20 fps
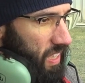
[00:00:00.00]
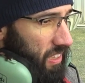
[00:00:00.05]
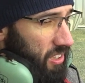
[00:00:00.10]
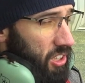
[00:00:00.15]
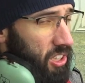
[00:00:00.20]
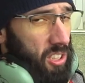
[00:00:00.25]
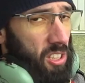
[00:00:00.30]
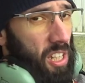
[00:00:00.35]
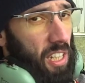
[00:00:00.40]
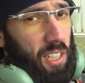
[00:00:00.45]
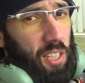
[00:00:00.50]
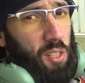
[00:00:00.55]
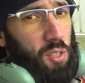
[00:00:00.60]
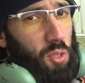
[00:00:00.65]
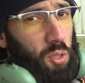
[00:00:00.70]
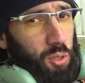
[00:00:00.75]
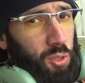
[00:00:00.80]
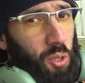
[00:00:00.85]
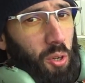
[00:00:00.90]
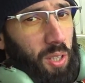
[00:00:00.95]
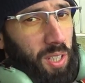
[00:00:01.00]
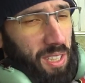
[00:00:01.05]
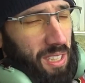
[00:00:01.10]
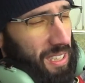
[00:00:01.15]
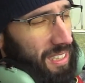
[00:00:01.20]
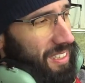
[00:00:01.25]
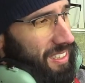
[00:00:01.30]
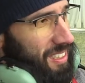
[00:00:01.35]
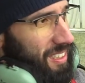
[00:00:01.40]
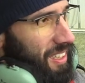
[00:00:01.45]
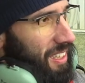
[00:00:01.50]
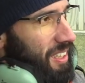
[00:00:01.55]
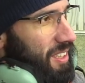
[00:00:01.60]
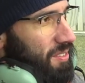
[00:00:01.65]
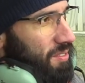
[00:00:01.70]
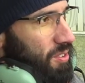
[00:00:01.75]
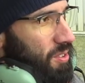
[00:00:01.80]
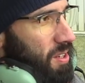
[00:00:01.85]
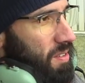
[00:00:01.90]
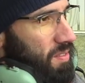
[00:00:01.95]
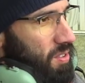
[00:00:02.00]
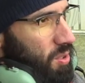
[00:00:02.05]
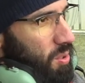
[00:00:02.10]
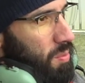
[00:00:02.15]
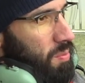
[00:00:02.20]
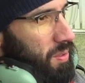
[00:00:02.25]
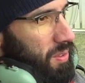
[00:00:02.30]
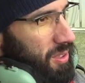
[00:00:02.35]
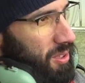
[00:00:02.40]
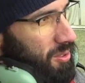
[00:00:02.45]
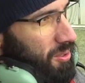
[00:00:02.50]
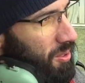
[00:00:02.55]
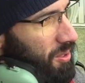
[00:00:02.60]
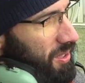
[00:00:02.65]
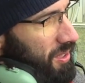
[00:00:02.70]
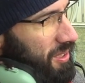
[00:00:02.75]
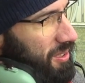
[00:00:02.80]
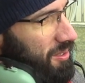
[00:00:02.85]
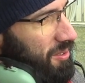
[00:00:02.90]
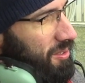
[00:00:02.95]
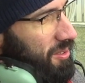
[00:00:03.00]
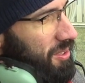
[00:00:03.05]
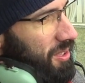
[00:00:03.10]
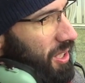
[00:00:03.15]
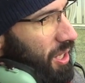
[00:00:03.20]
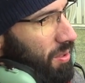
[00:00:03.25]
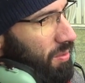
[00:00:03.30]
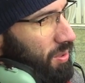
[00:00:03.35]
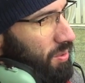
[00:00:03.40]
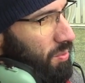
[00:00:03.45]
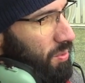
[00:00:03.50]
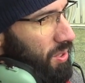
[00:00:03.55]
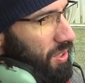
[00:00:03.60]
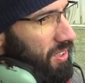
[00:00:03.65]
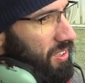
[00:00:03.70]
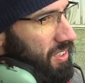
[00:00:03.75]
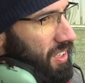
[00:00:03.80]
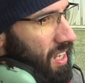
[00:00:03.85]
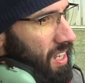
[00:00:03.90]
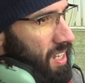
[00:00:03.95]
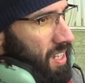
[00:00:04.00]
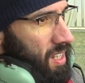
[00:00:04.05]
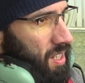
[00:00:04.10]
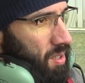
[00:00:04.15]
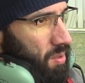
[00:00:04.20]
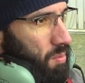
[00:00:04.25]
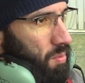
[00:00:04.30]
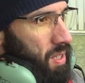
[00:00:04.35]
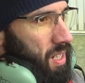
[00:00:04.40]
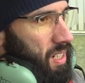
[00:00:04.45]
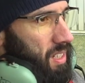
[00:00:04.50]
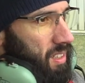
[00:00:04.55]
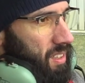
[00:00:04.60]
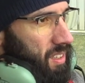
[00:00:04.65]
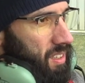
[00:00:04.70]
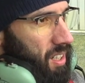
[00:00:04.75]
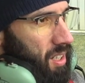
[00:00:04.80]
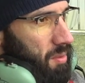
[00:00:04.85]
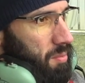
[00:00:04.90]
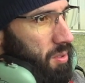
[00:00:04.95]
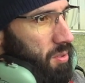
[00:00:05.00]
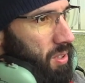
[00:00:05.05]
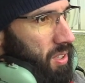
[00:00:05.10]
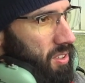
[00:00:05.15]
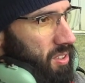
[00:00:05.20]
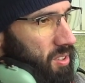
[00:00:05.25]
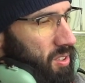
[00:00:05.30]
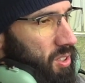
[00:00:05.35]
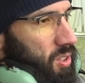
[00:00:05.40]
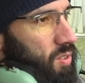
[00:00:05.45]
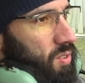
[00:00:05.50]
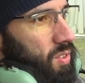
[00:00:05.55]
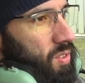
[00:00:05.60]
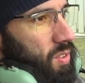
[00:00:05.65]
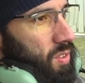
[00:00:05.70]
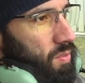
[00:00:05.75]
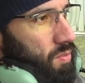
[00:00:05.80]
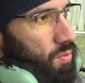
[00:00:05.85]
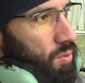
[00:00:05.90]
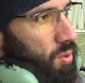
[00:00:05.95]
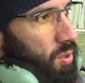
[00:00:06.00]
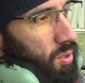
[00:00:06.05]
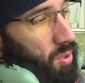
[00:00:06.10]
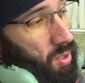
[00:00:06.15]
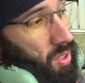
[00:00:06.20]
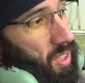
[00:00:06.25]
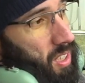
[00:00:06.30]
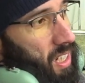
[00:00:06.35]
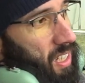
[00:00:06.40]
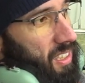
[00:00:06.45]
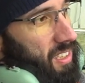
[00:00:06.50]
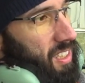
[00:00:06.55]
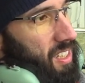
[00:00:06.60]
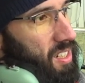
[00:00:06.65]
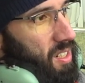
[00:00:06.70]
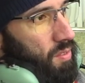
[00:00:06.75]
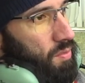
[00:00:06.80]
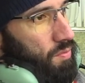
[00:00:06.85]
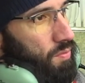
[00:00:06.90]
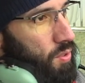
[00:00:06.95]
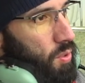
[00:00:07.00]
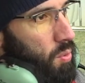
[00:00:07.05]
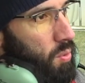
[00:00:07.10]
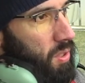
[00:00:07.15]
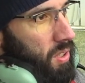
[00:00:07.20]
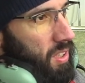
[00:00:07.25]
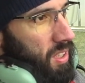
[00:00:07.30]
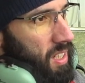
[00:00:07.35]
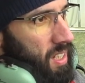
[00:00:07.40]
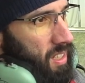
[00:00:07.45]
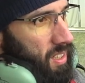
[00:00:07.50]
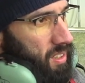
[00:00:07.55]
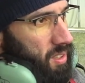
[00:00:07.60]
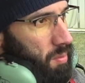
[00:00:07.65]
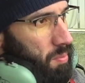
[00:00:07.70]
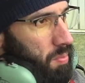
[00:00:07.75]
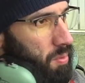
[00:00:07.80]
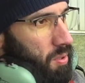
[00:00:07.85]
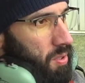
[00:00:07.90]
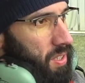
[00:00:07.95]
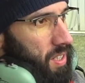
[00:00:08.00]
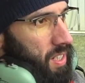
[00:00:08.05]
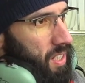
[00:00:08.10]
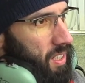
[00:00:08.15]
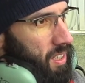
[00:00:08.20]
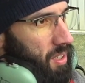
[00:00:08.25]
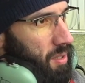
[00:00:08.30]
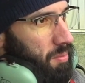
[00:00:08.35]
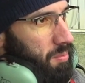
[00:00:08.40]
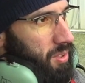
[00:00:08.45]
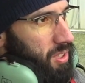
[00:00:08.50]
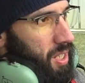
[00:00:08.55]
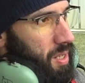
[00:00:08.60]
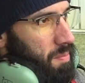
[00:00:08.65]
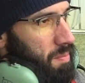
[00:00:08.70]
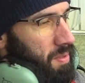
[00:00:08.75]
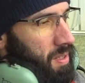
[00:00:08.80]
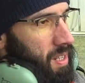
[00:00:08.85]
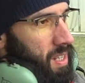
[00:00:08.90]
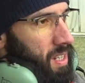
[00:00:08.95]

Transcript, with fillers: just like in your toilet, yeah, if you ever open the toilet to see how it works. When carburetor is full or has enough fuel, the buoy comes up